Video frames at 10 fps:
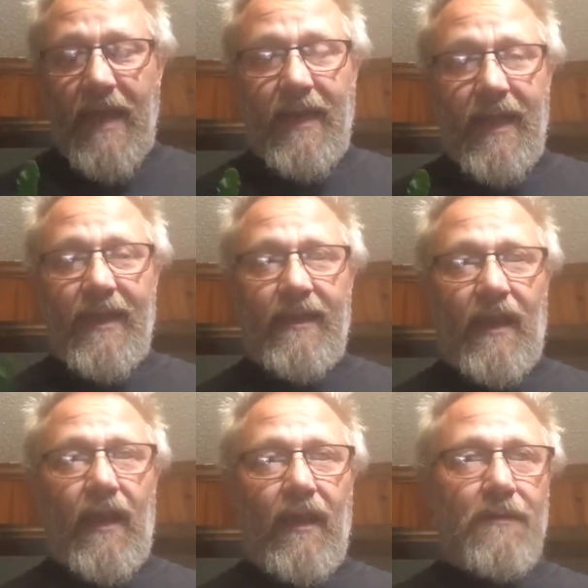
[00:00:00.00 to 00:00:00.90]
of like,
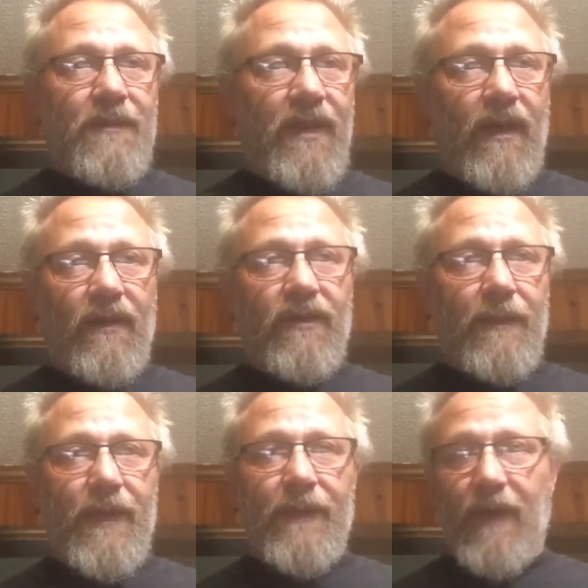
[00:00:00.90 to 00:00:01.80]

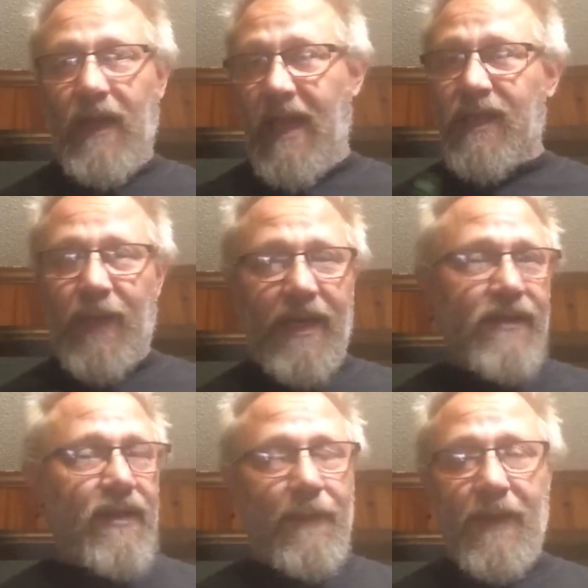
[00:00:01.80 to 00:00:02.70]
some people like
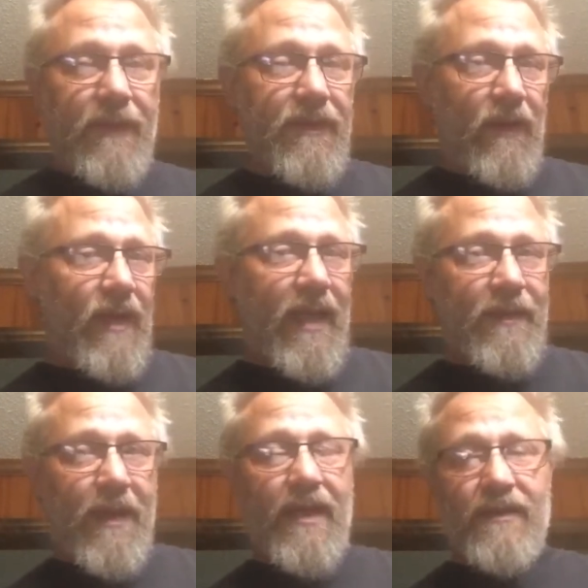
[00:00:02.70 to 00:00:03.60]
spinach, some people don't like
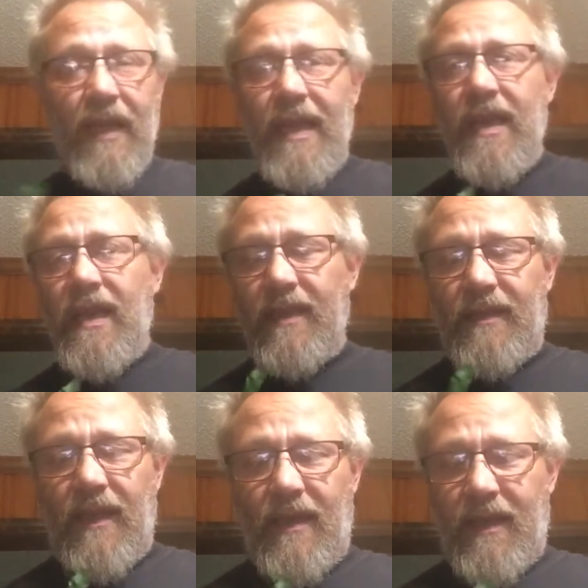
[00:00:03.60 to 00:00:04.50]
spinach.
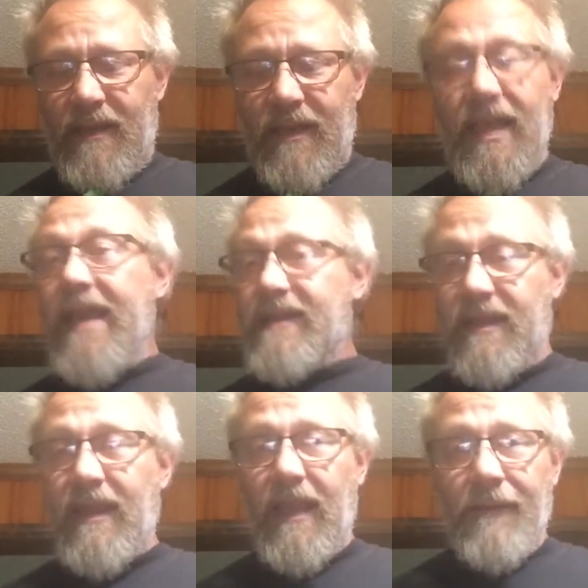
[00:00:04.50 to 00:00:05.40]
It's a
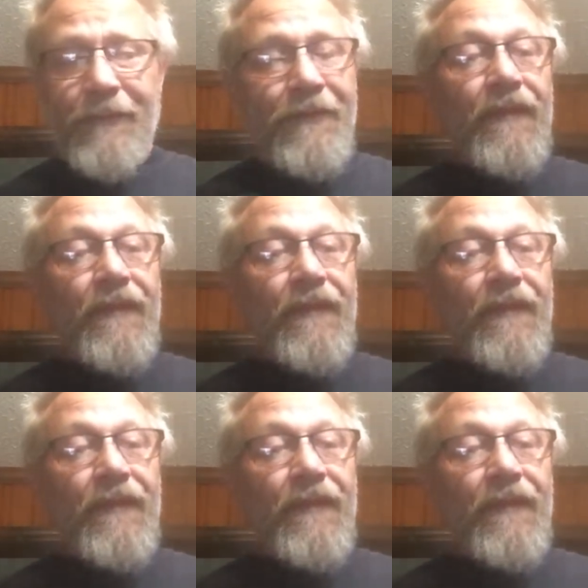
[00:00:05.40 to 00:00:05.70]
taste thing.